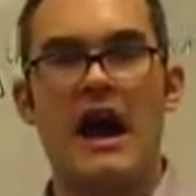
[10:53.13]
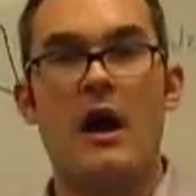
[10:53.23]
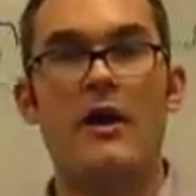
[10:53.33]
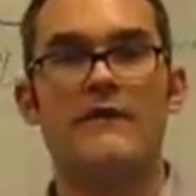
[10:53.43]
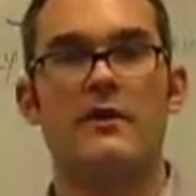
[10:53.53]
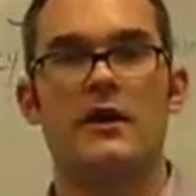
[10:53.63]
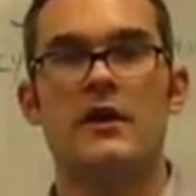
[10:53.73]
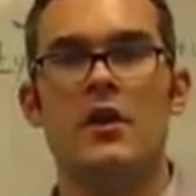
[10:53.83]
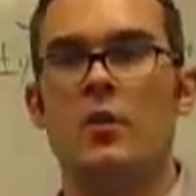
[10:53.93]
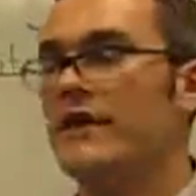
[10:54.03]
However,
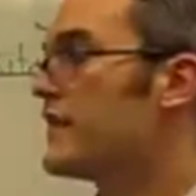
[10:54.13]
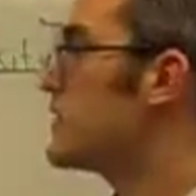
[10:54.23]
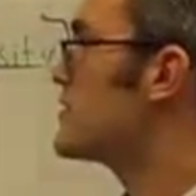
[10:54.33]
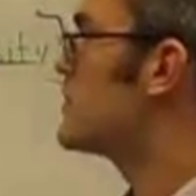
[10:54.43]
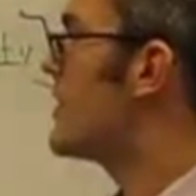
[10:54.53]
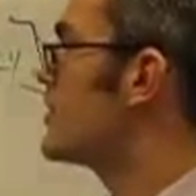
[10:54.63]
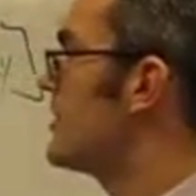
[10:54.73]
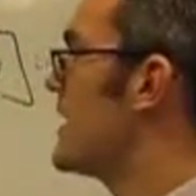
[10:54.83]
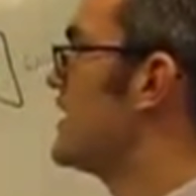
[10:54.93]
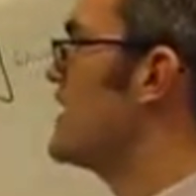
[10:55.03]
with a
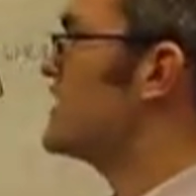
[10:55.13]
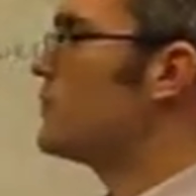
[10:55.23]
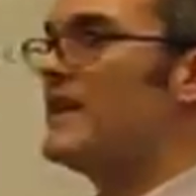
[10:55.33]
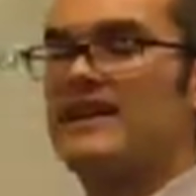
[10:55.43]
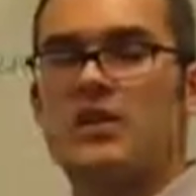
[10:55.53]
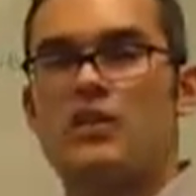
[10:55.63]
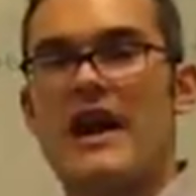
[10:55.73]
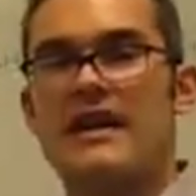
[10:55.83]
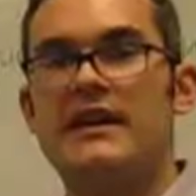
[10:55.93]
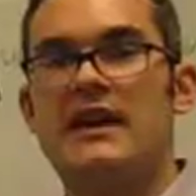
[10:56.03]
construction like this, we need to
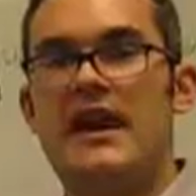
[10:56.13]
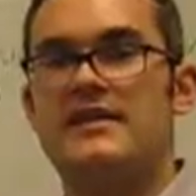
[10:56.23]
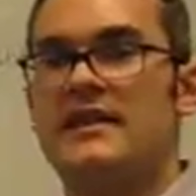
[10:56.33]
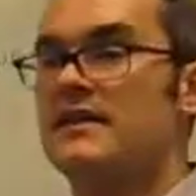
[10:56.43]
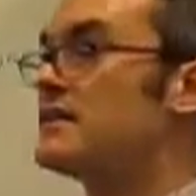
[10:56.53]
recognize that